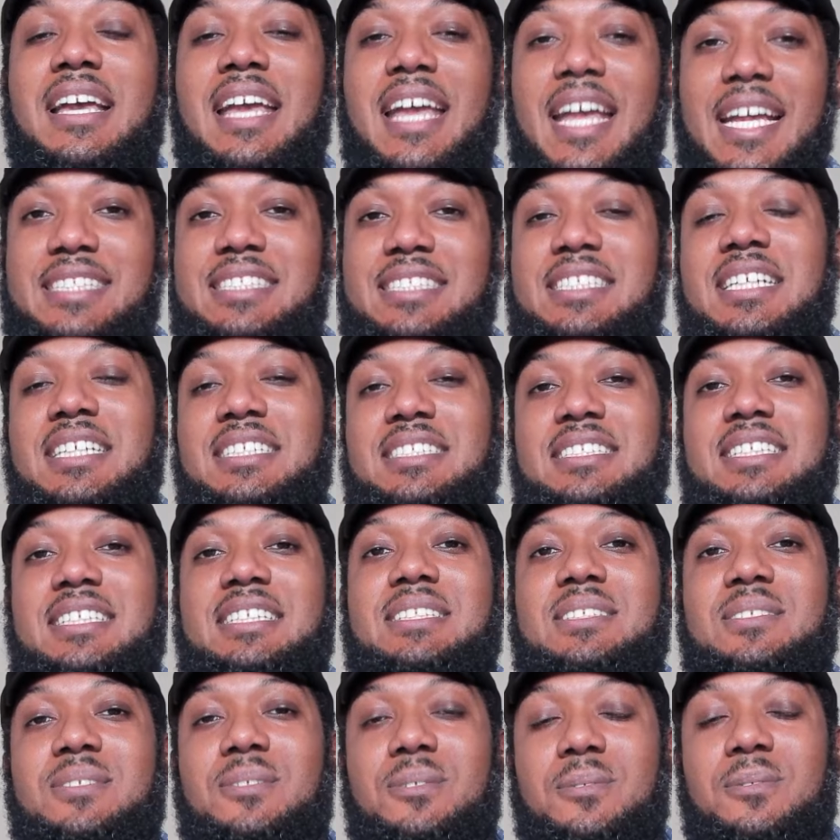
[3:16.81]
it does need
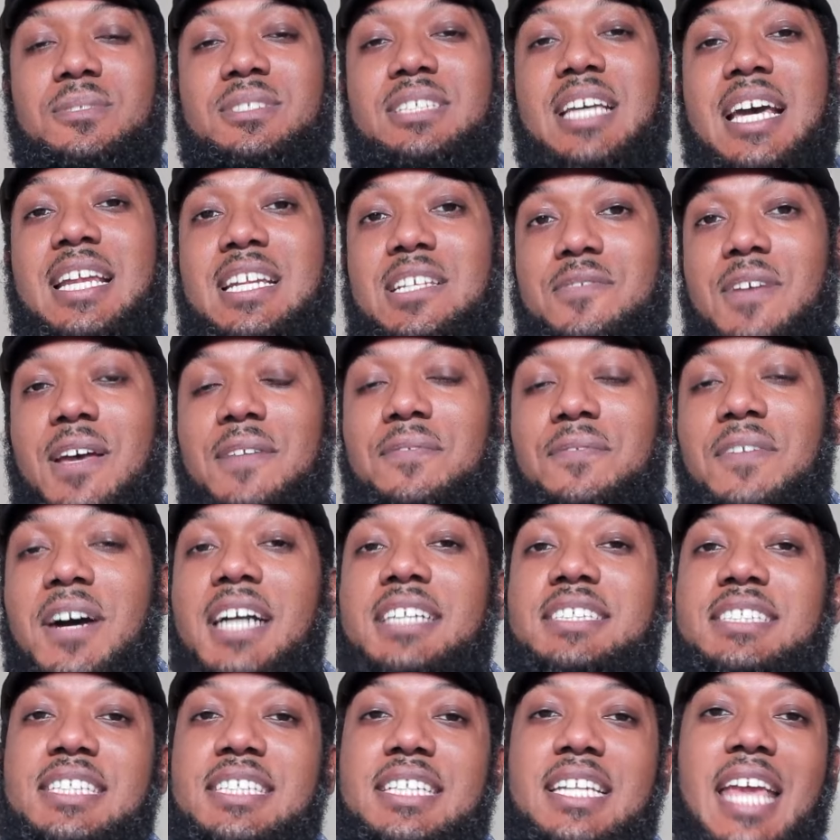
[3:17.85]
to satisfy
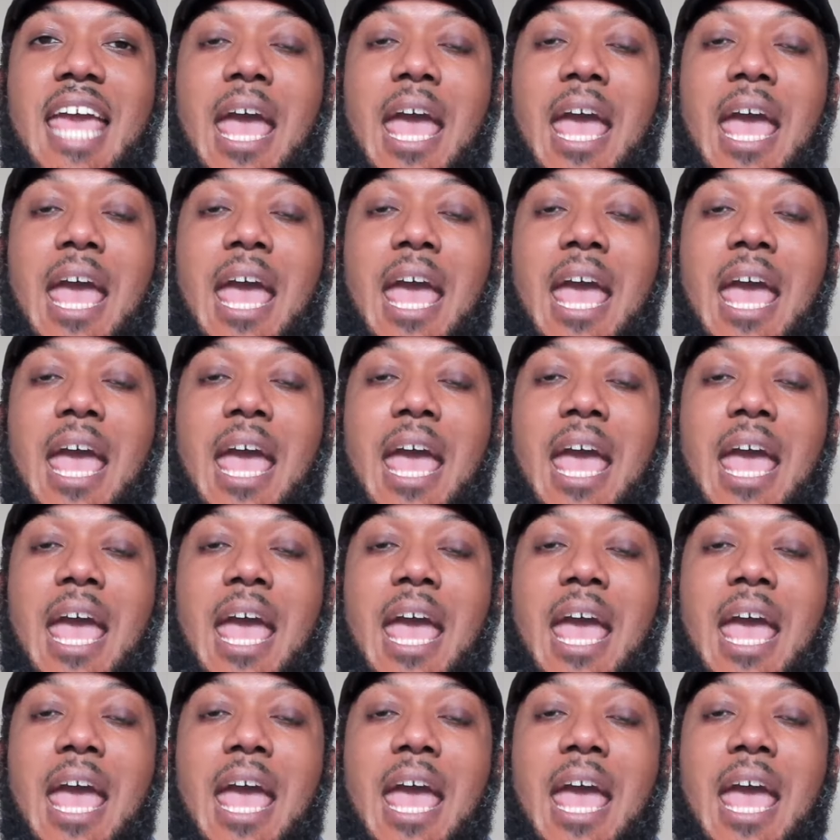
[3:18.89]
function.